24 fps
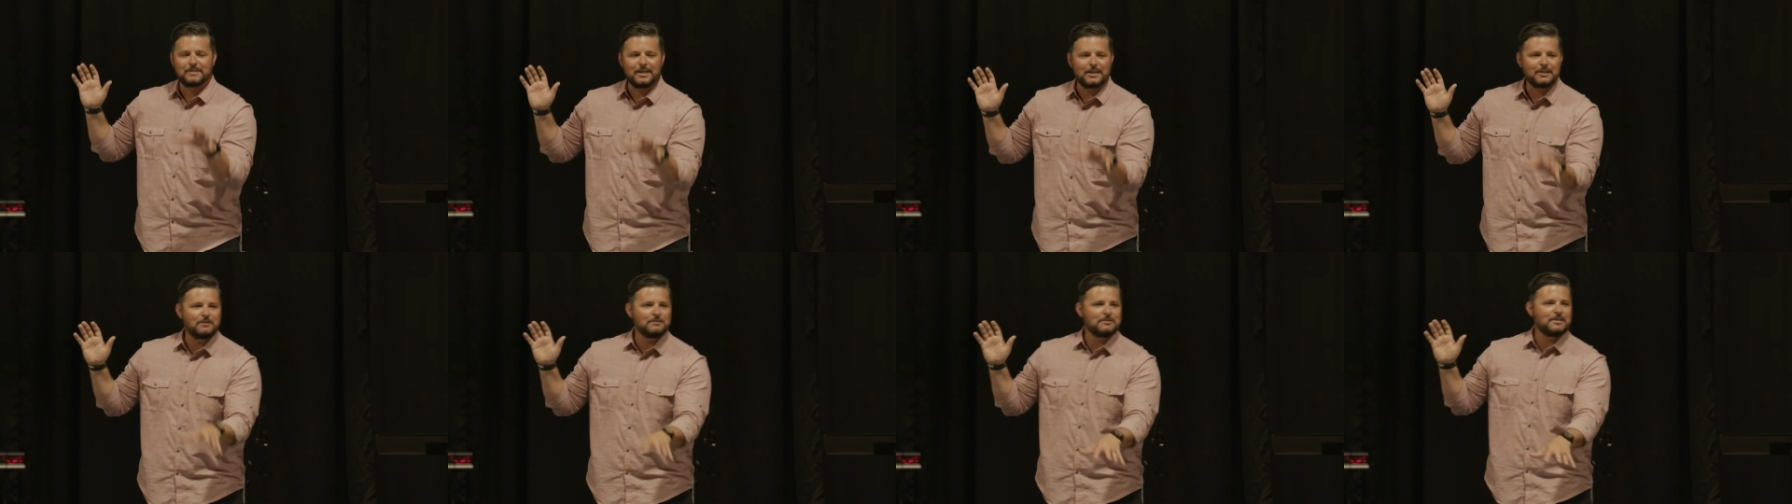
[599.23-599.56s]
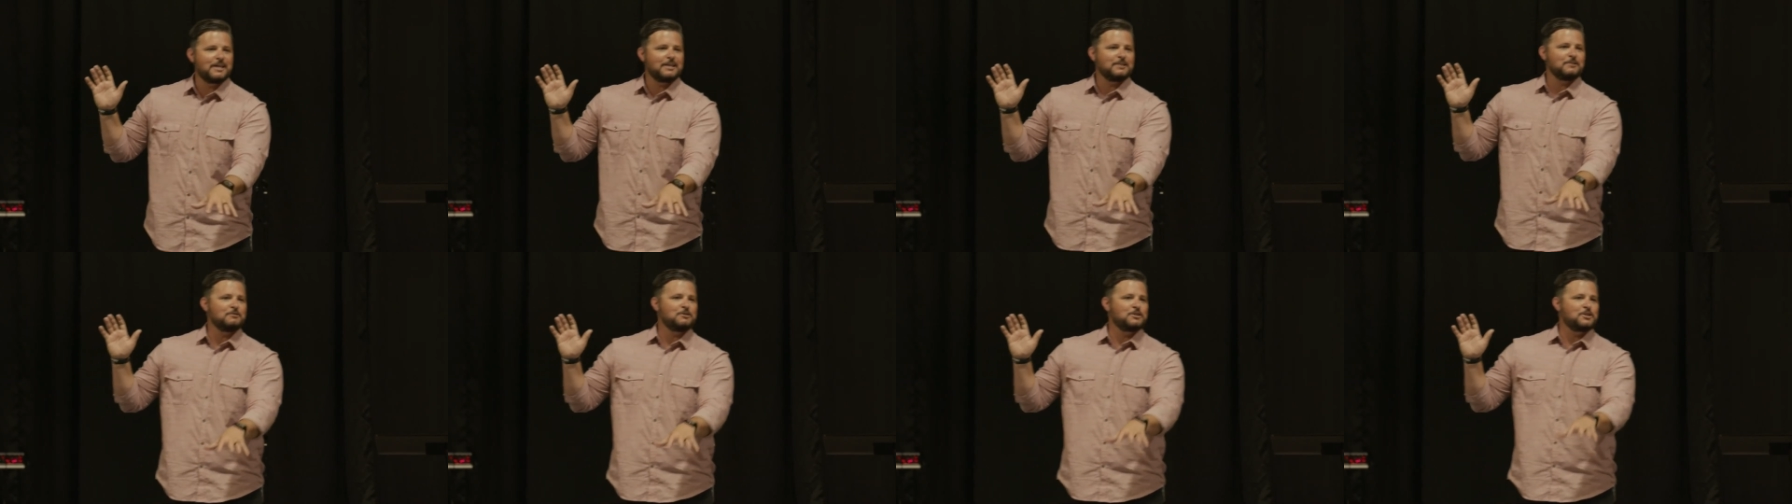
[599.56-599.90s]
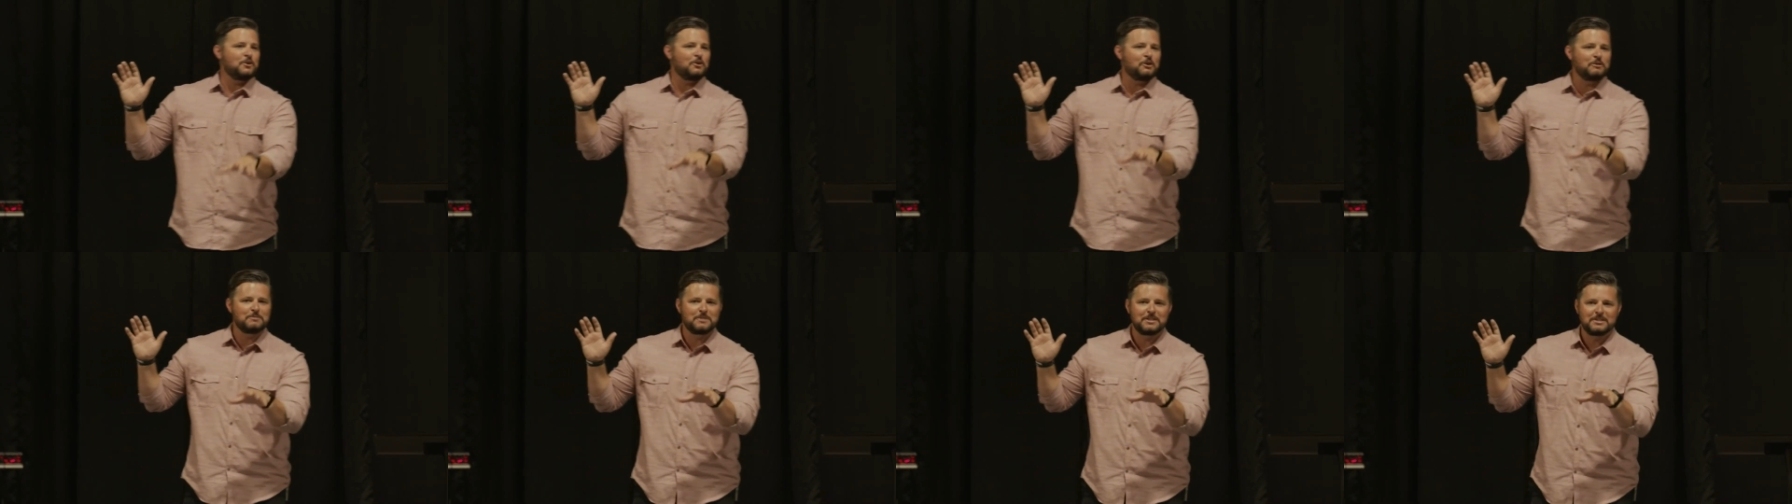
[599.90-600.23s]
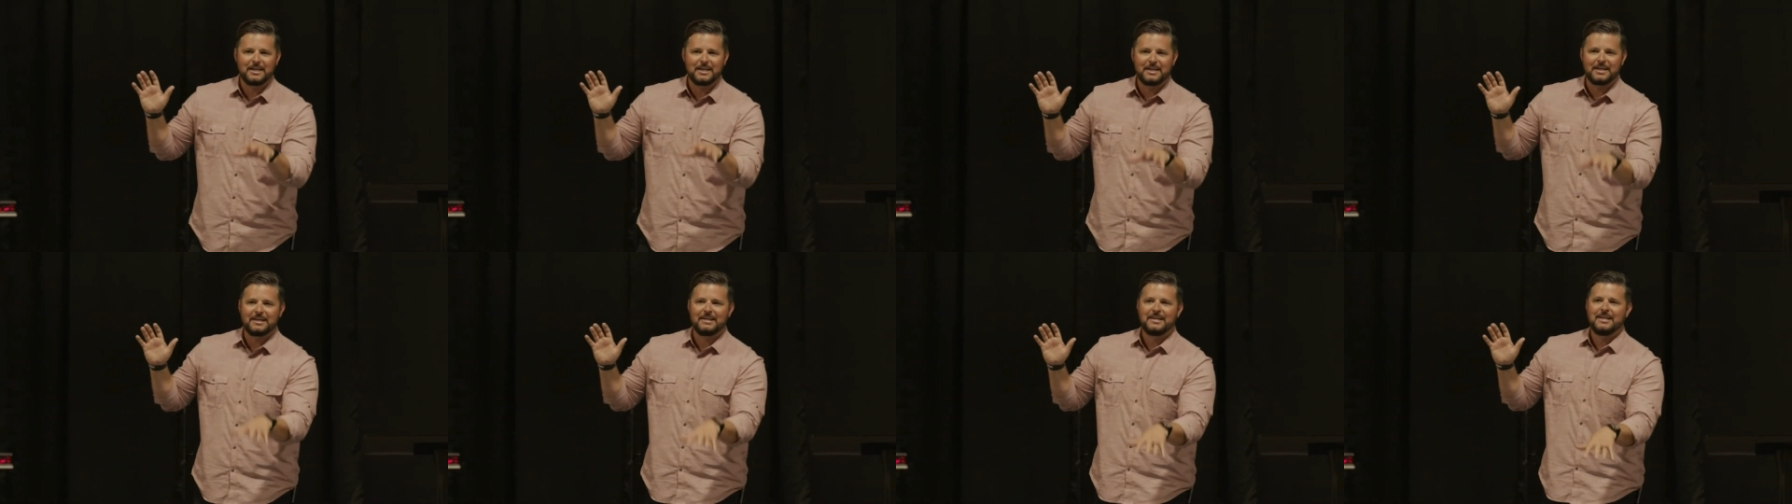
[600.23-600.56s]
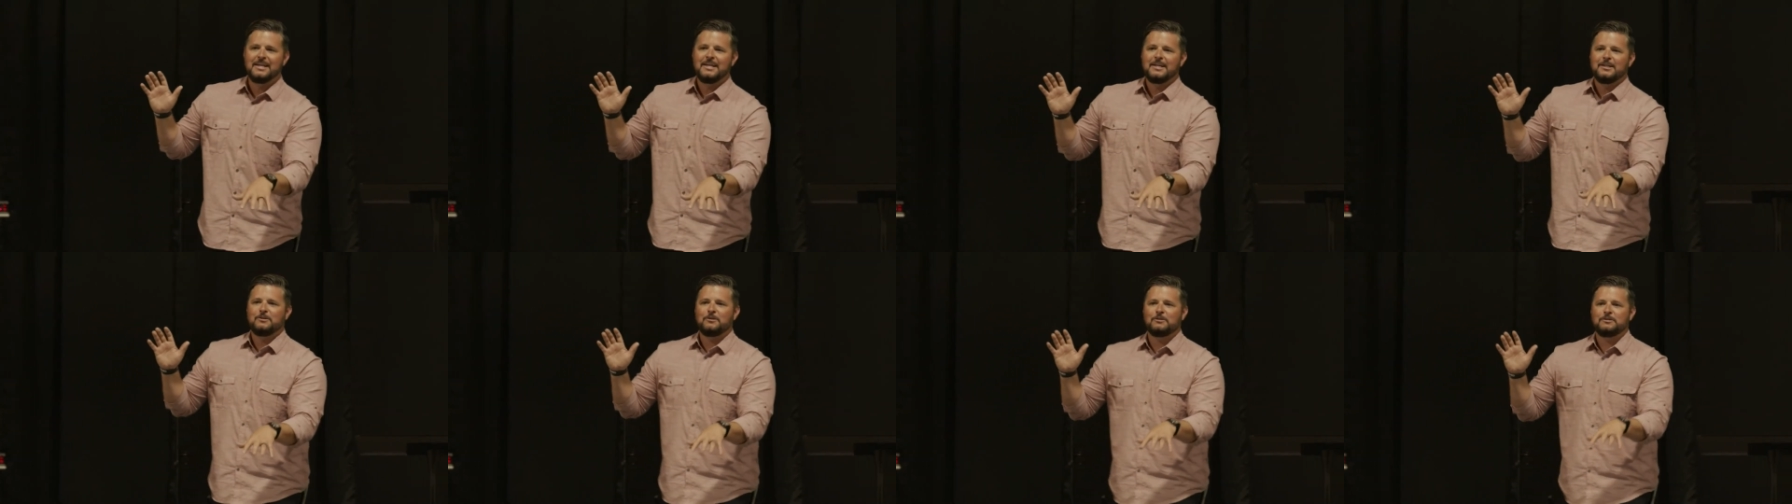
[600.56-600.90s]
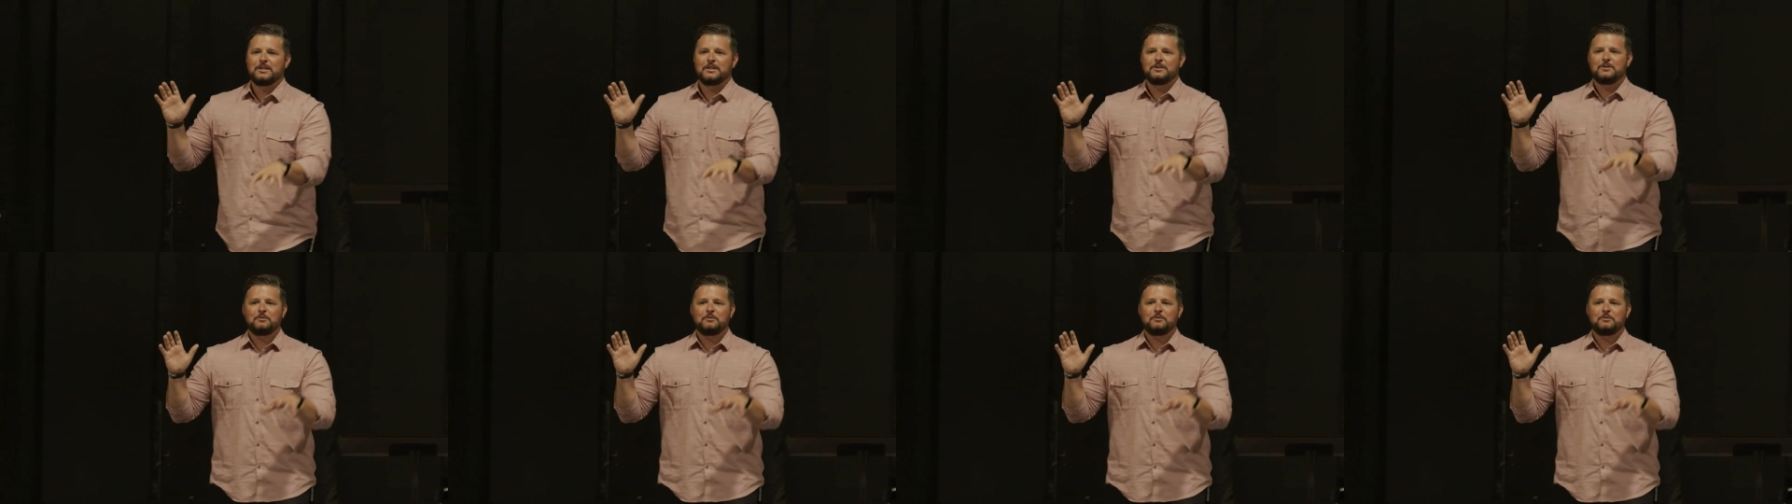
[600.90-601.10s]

Thank you that you showed him today, Lord,